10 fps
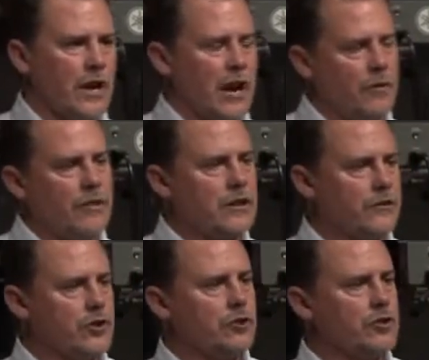how
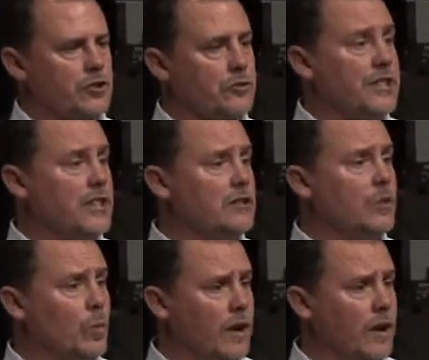effective churches are dealing